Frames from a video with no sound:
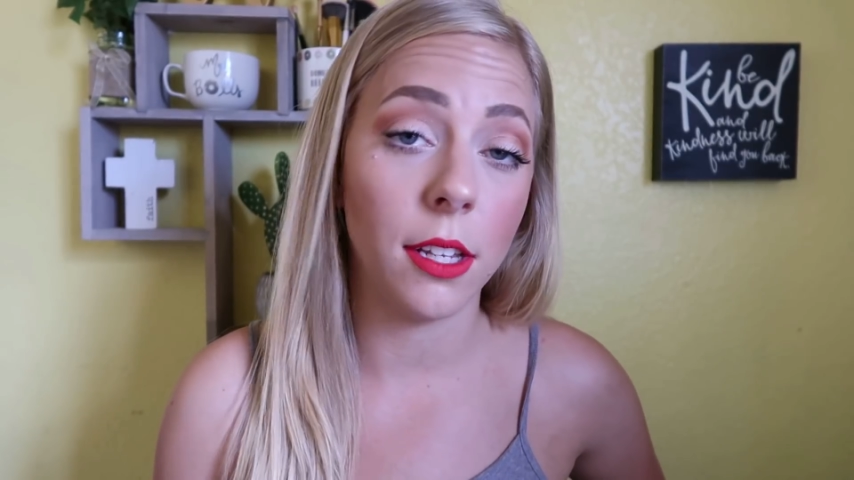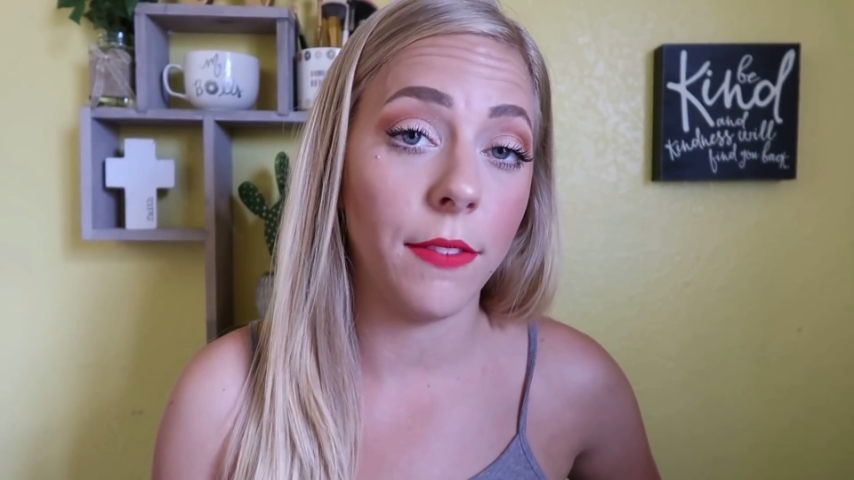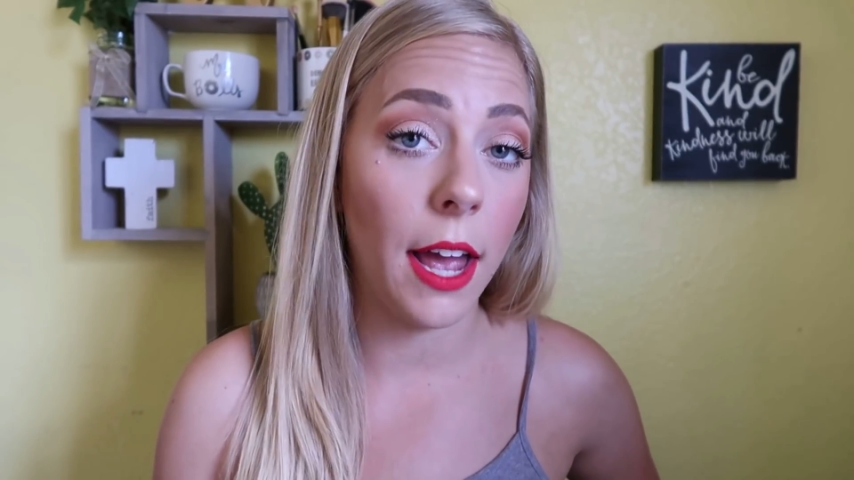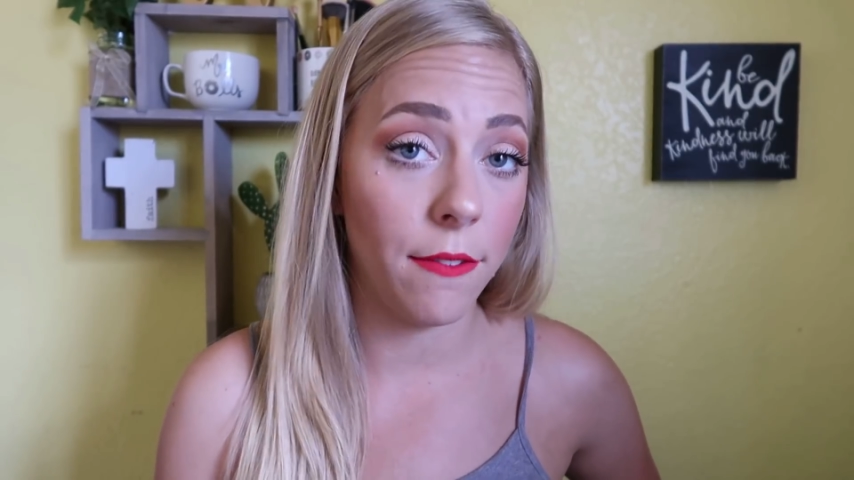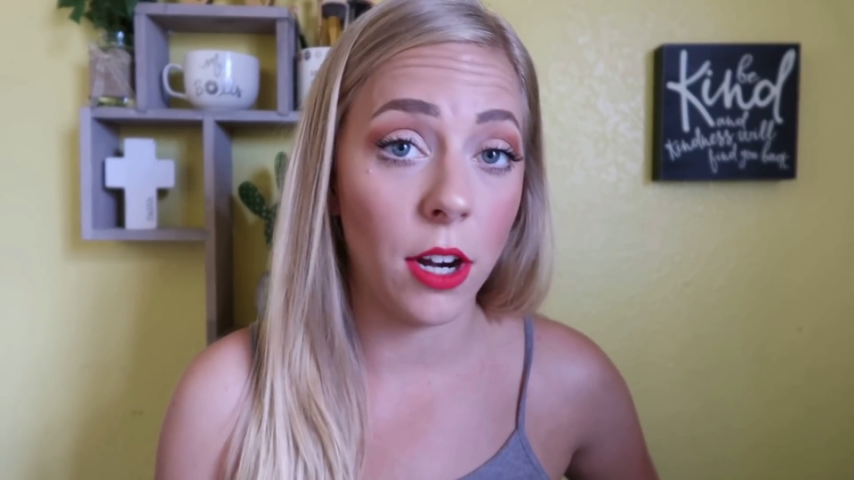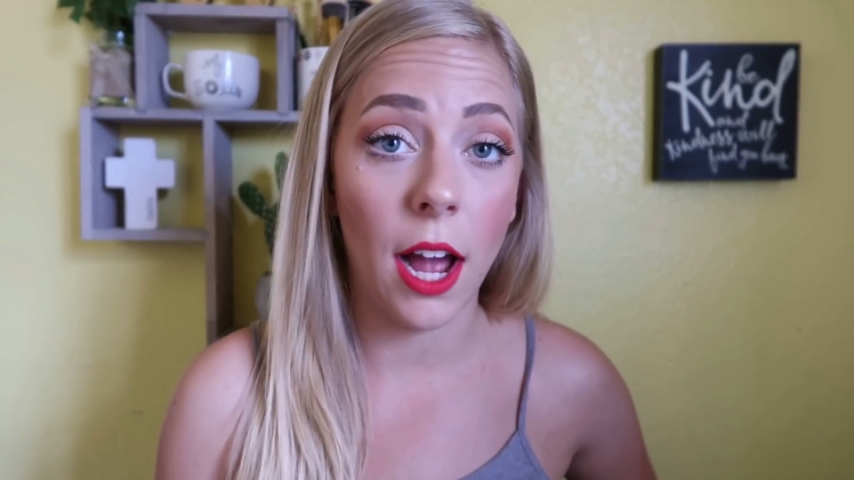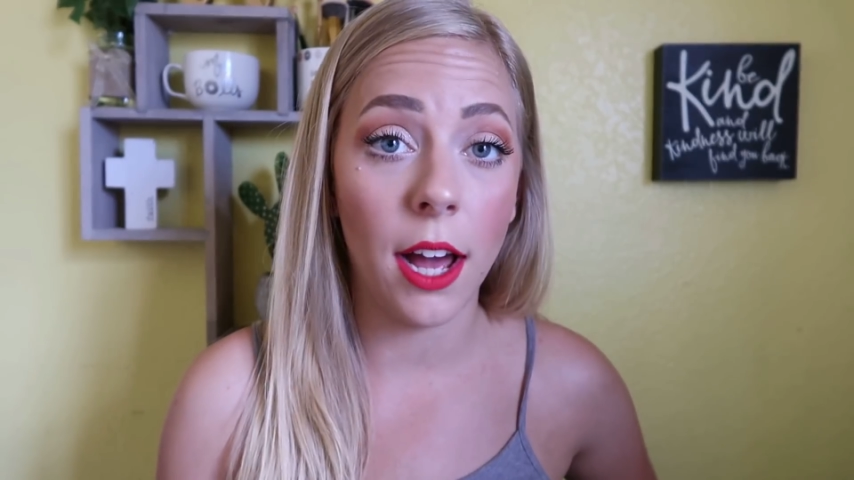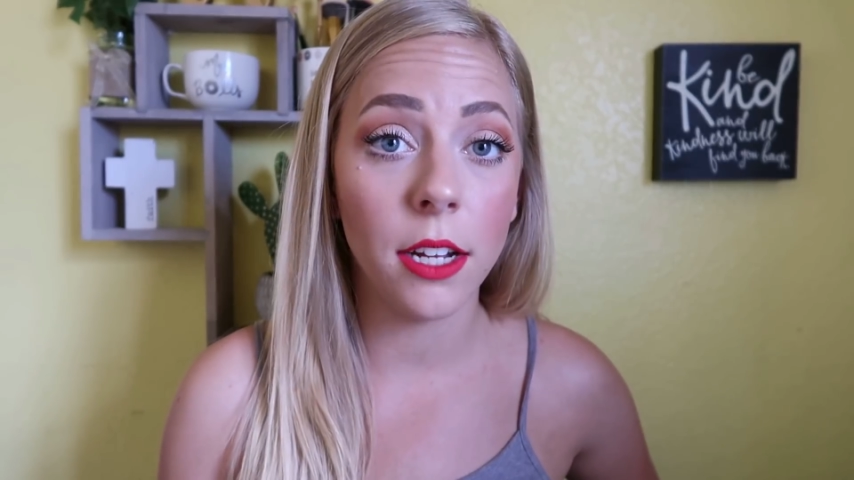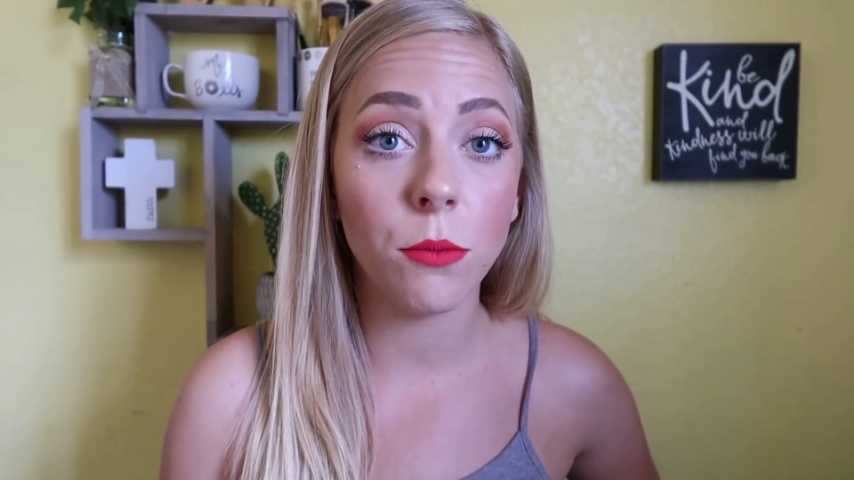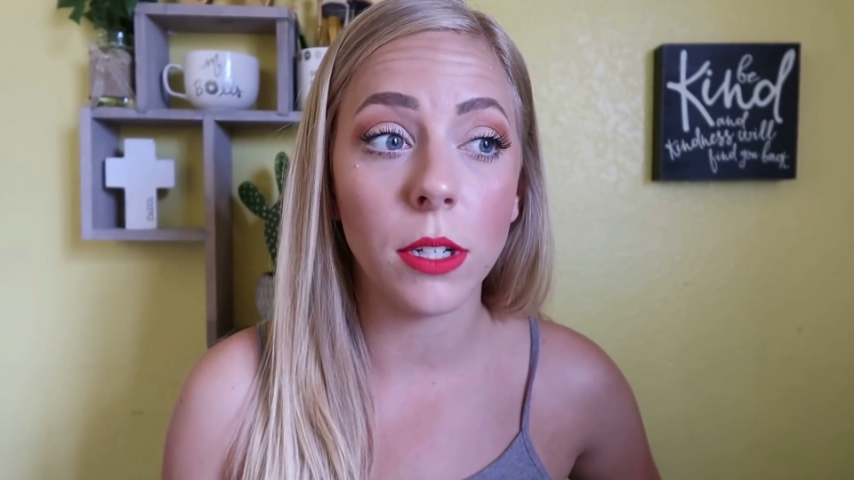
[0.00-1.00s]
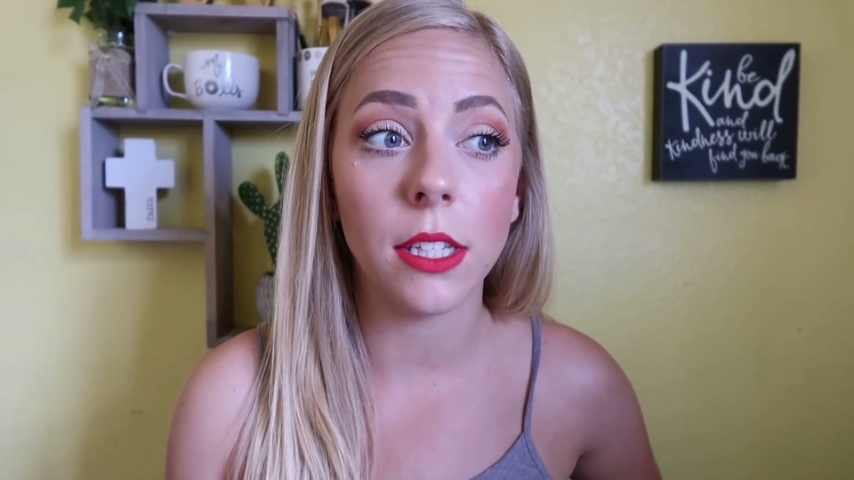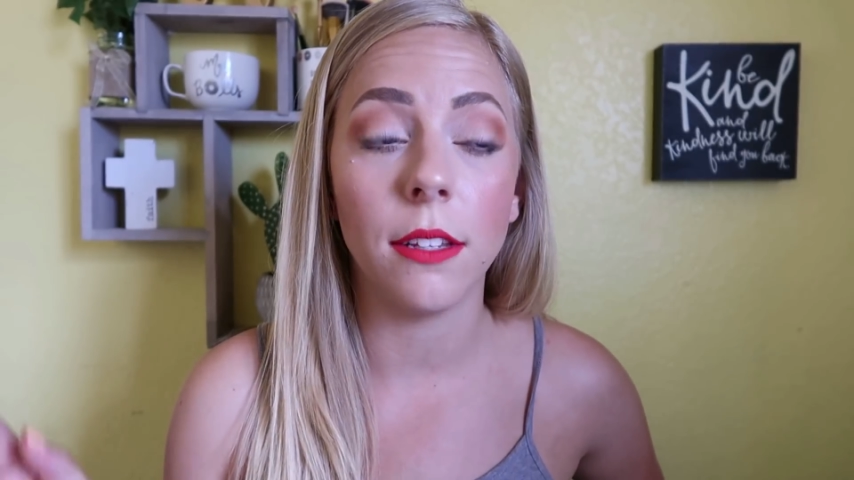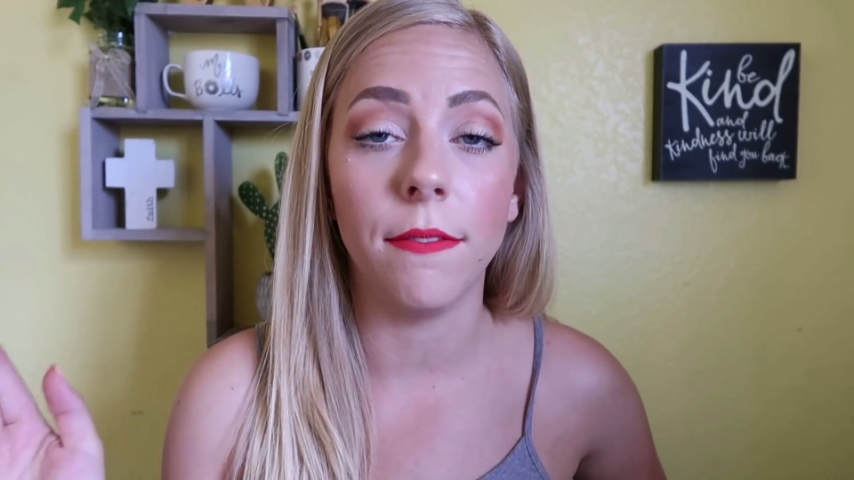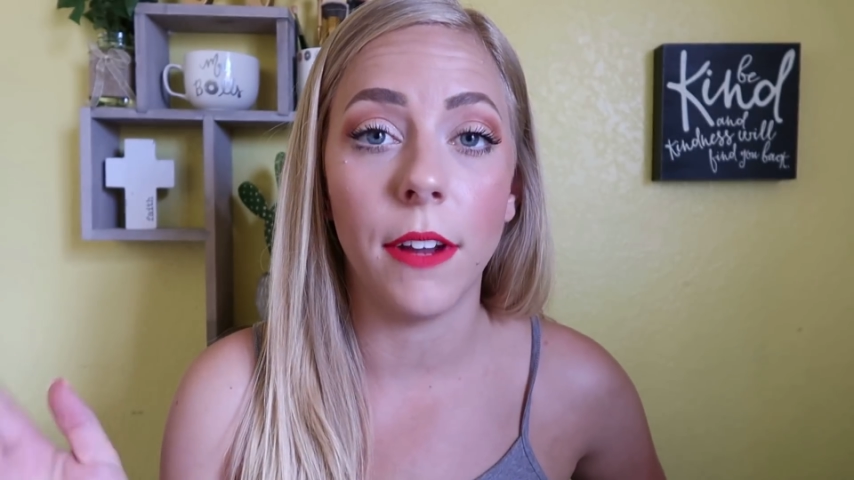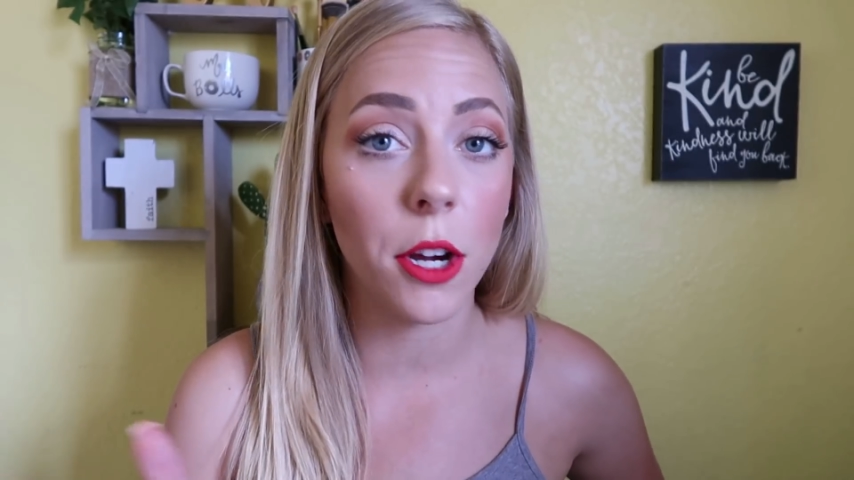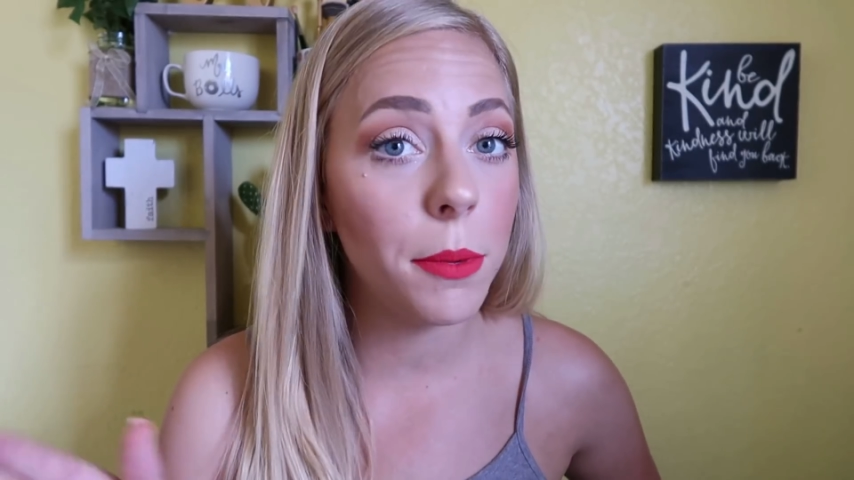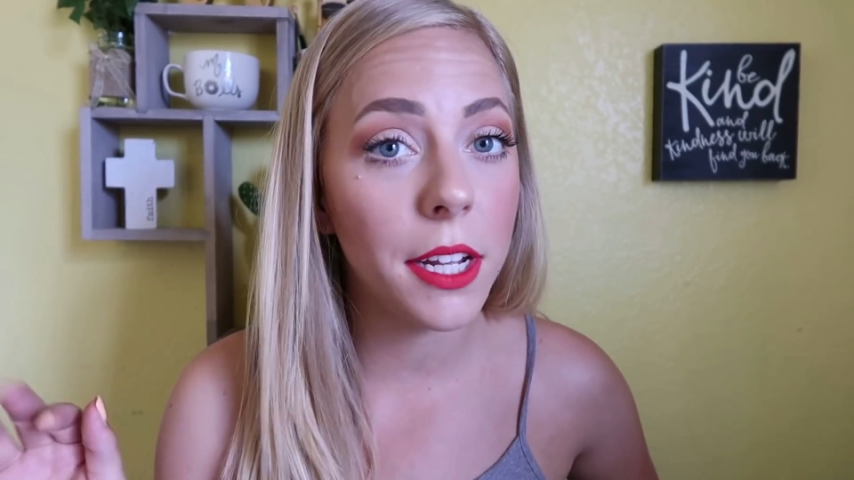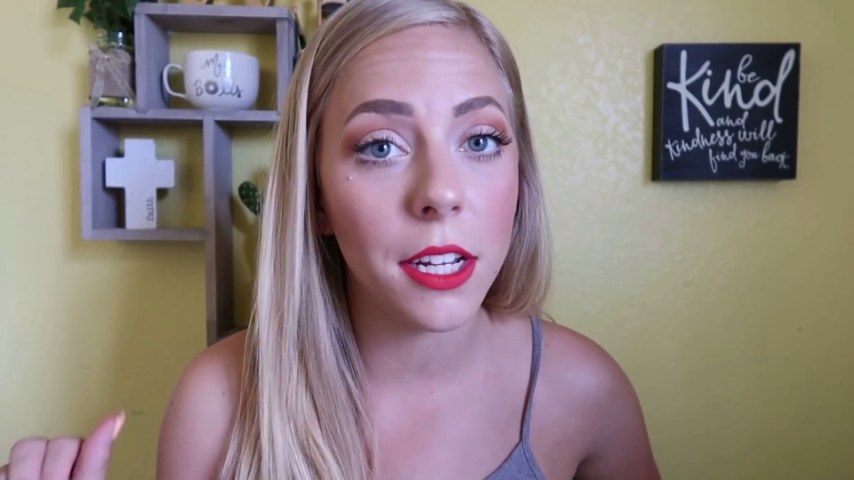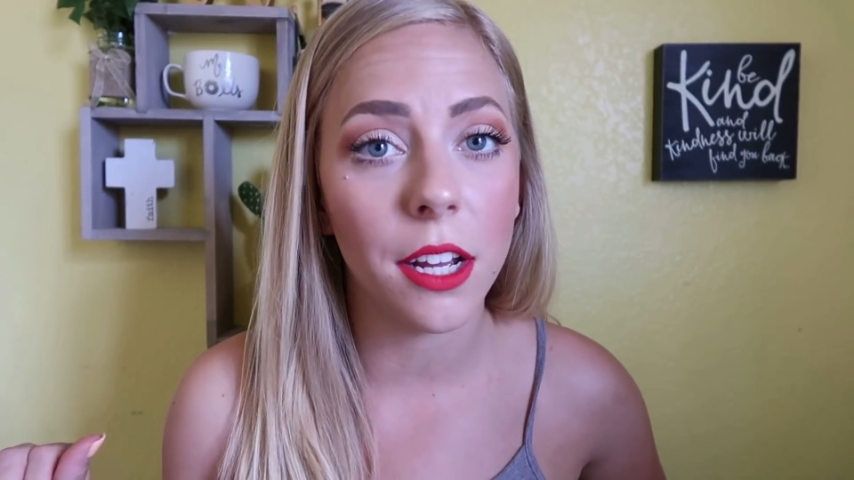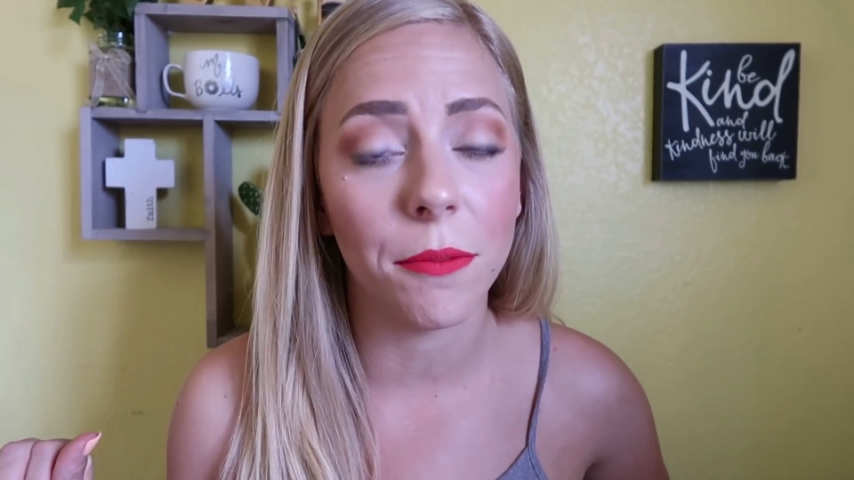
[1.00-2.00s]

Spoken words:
I've ever had was in the very beginning